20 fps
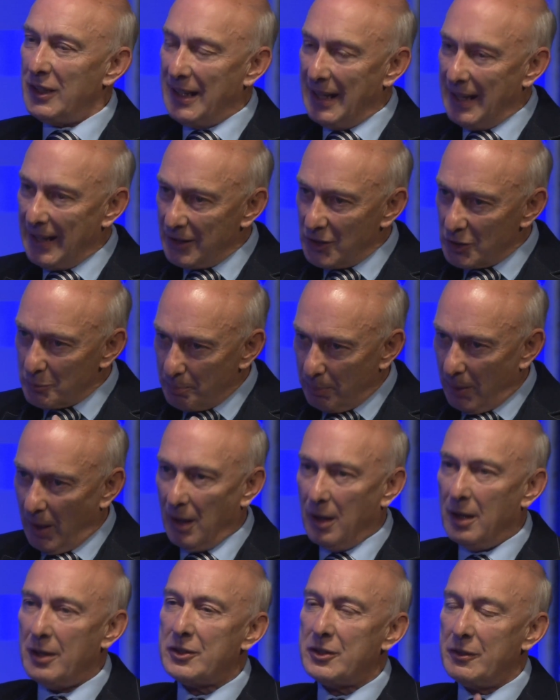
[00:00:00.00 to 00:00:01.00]
again, is
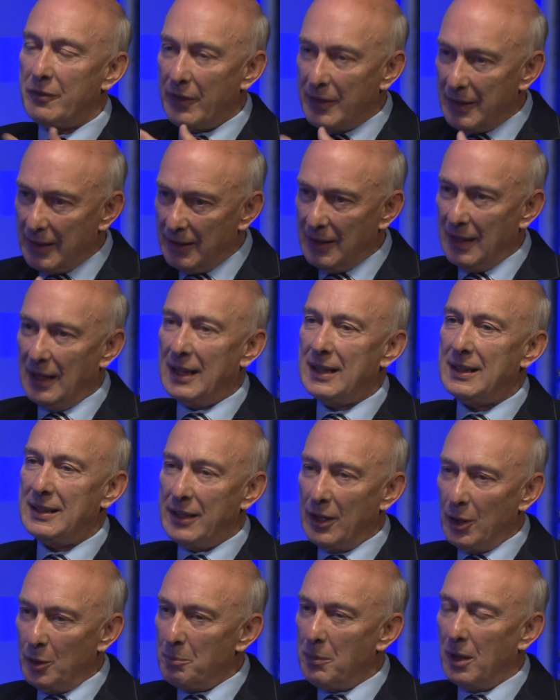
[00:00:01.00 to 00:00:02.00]
part of the
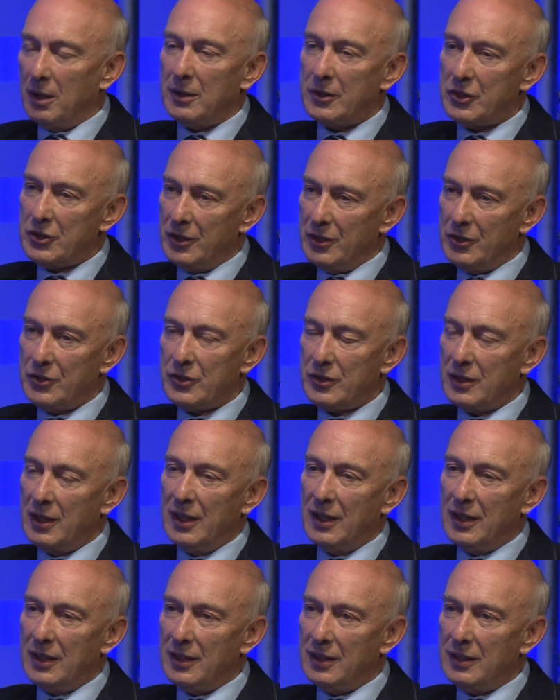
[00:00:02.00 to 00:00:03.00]
neo-Marxist
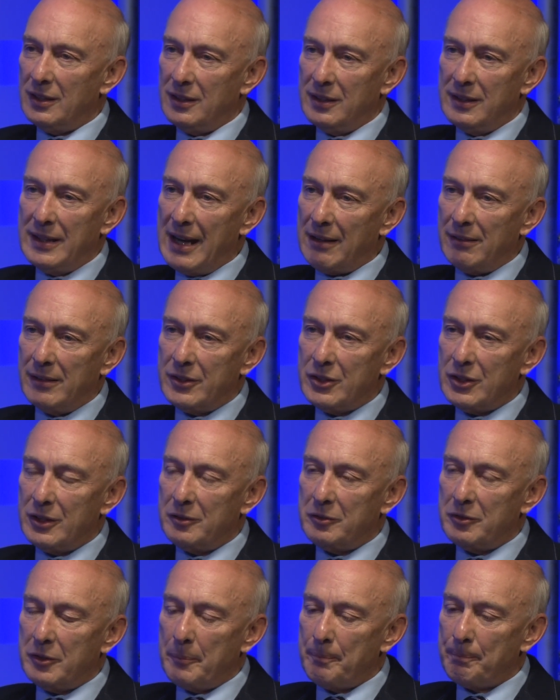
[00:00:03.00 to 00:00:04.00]

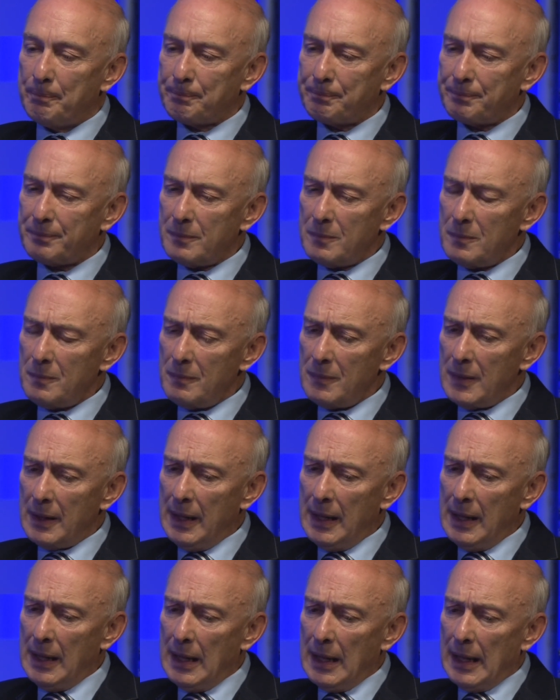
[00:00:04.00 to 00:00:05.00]
narrative.
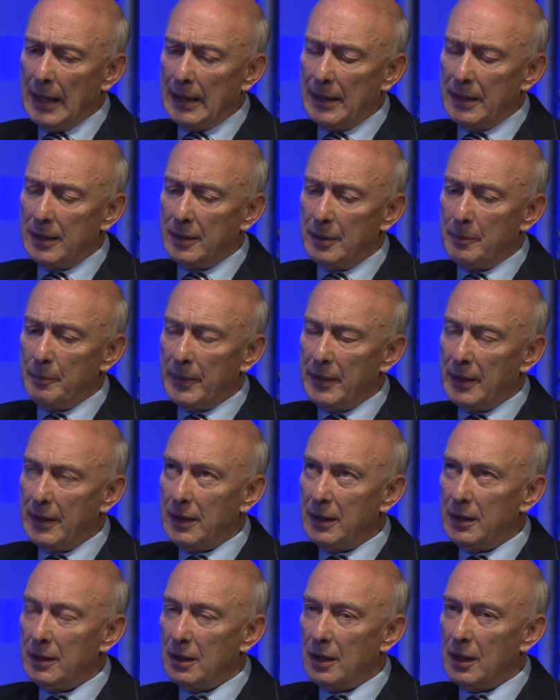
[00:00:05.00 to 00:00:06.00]

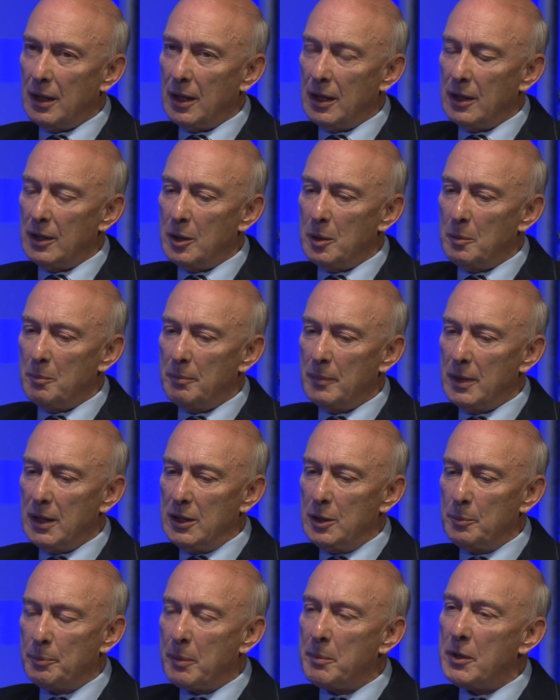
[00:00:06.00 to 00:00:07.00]
promotion
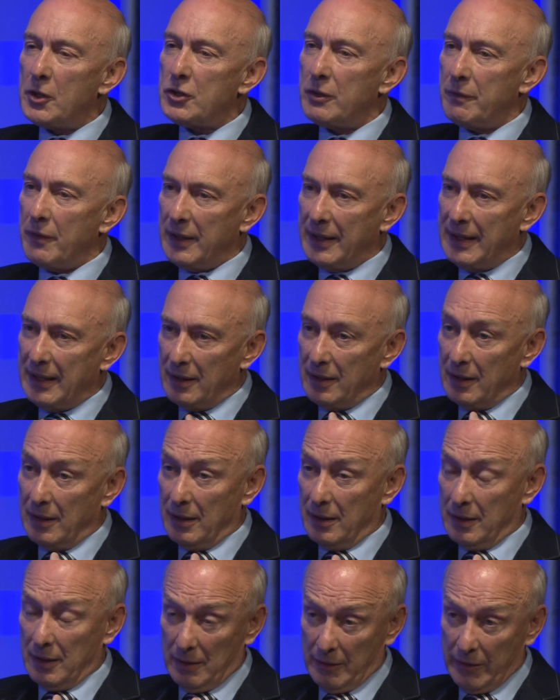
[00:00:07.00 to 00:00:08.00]
of
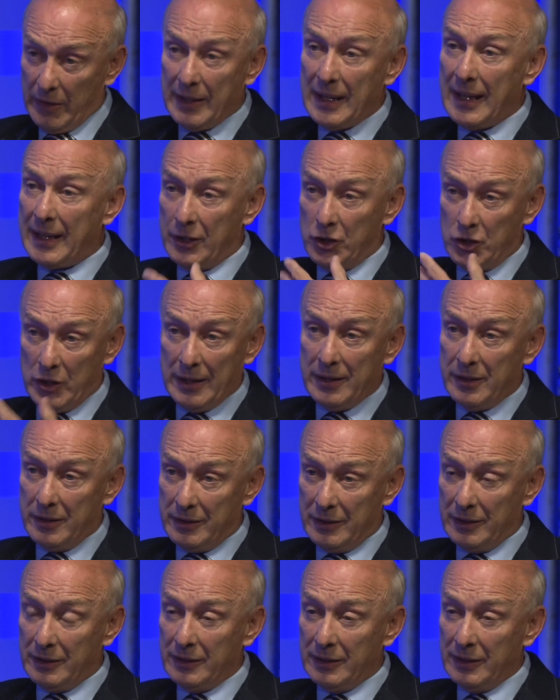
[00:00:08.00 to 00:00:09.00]
the gay
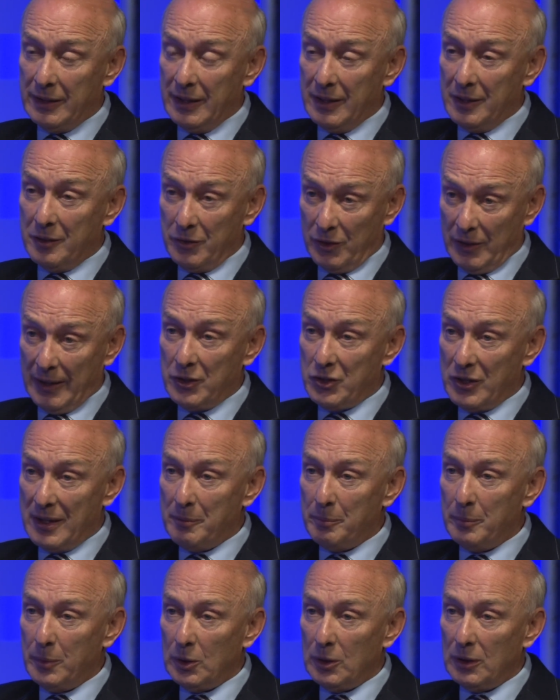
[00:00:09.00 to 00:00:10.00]
agenda, for
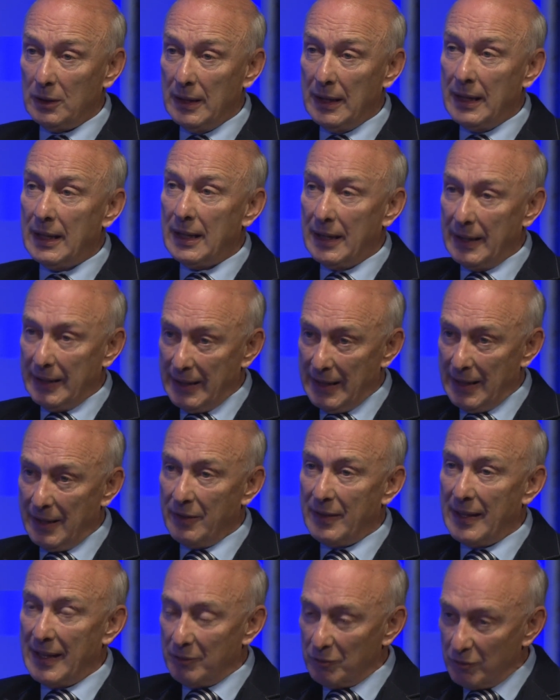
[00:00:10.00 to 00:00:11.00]
example,
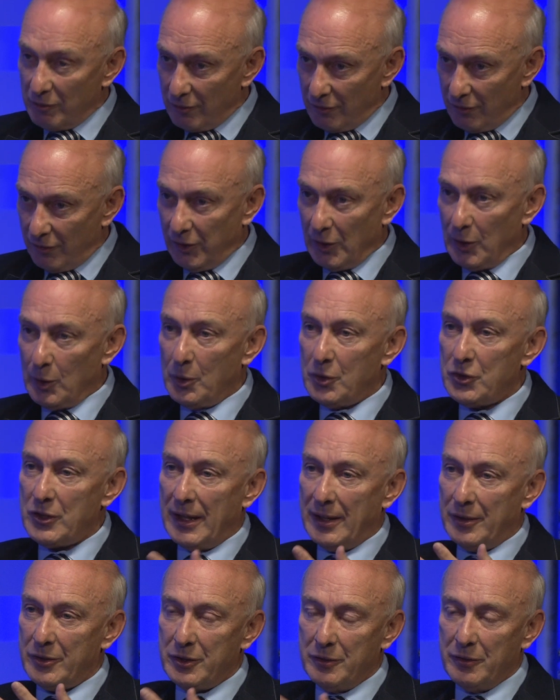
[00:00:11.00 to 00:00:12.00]
again, that flows
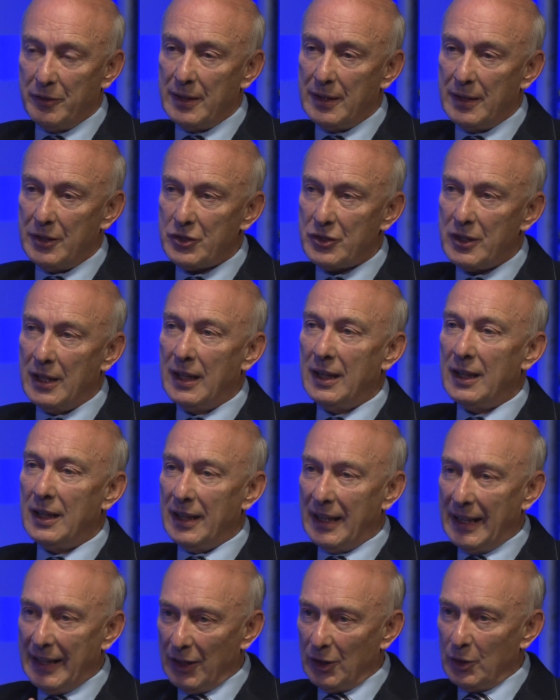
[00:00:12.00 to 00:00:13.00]
out of this,
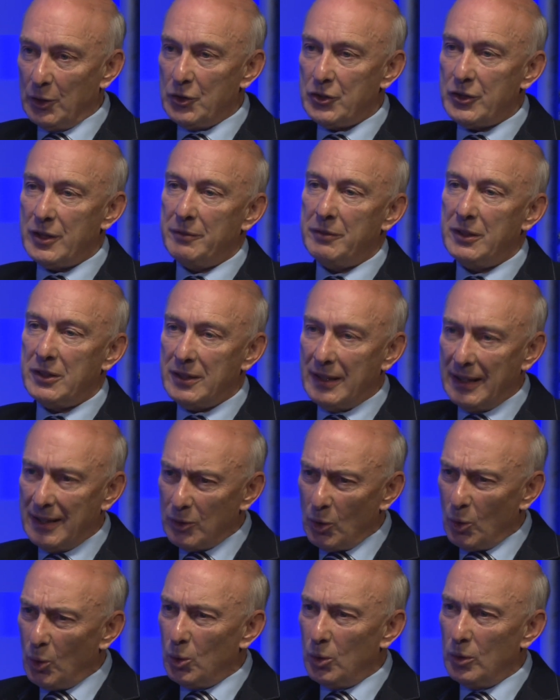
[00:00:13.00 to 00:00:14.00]
inclusivity
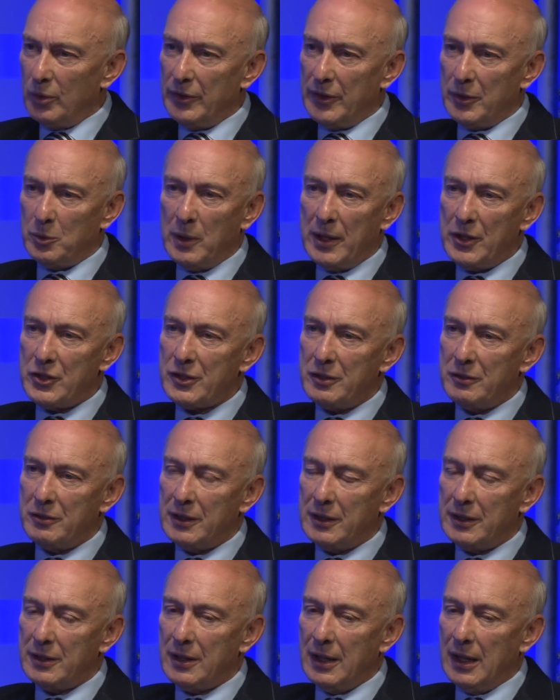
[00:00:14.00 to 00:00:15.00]
and all the rest of
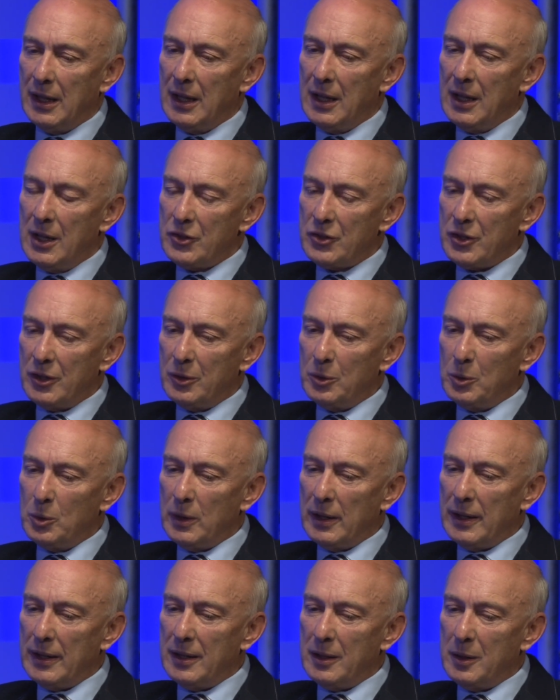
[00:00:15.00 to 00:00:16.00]
it. So
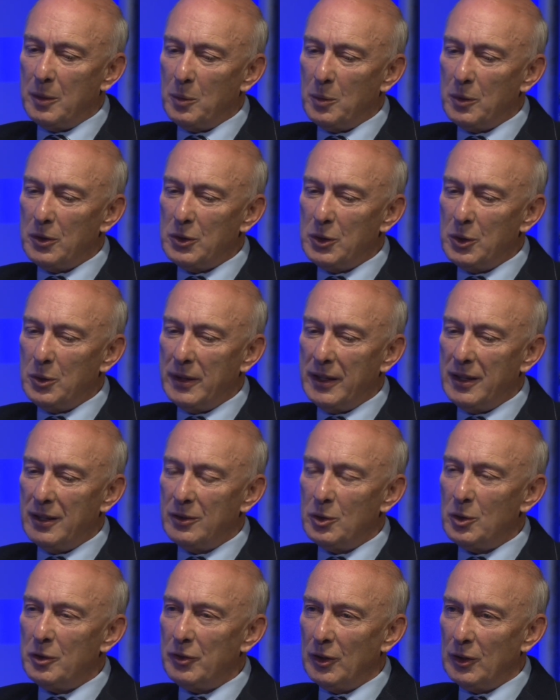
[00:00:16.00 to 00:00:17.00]
you hear
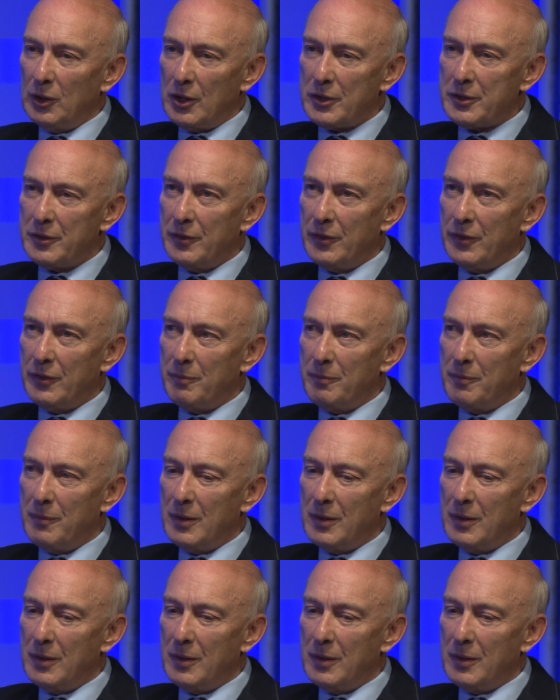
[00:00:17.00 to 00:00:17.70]
an awful lot of